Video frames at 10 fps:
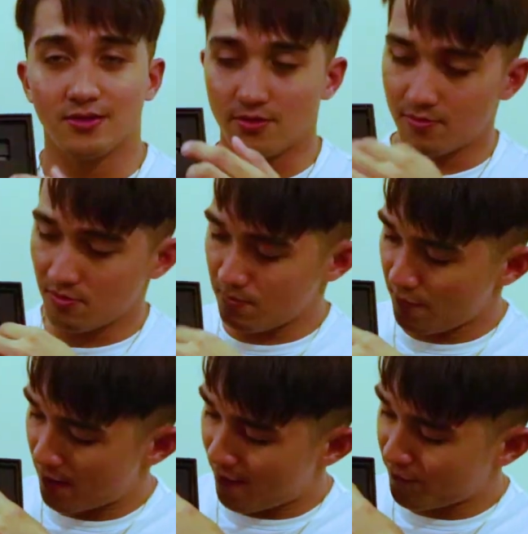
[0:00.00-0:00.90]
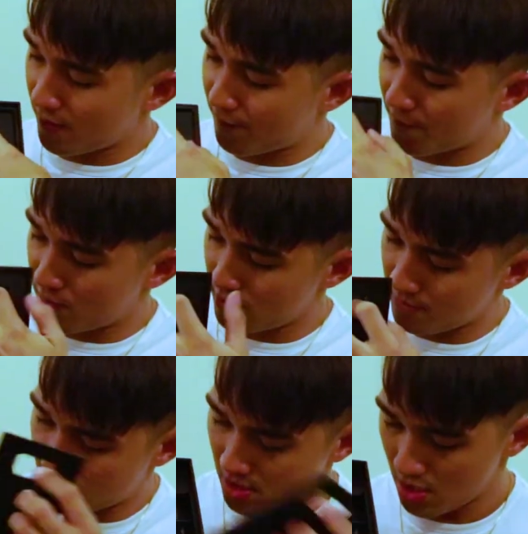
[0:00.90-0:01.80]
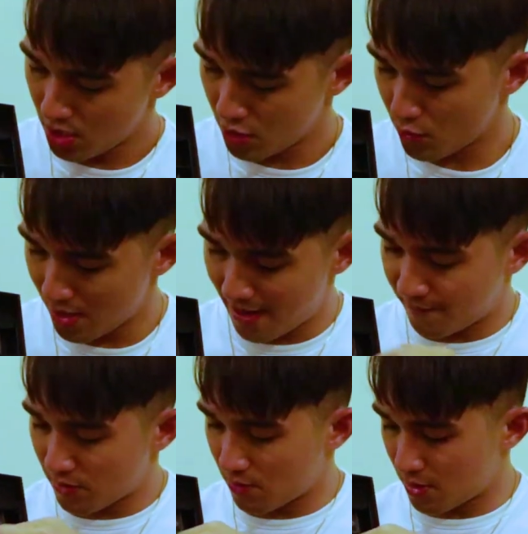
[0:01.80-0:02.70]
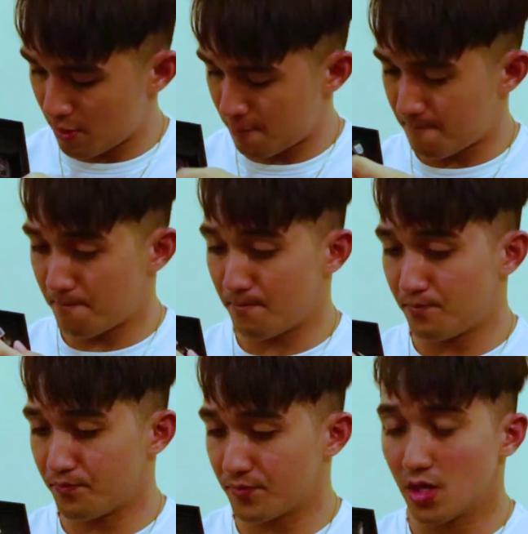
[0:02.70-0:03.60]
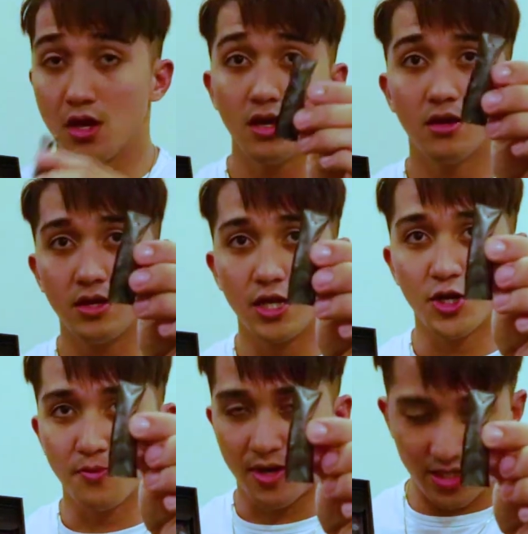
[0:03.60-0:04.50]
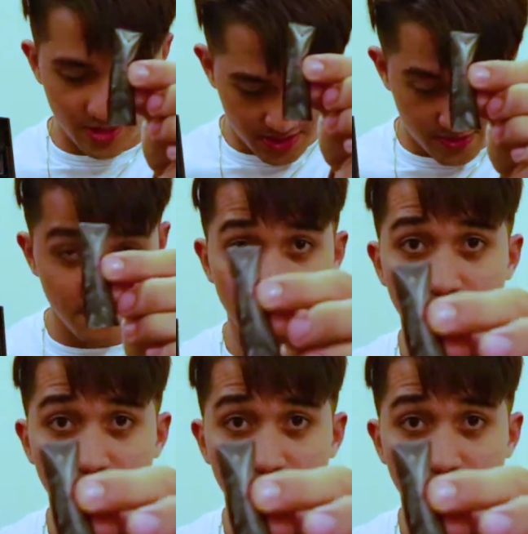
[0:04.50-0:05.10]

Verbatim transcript: so after the phone you have your earbuds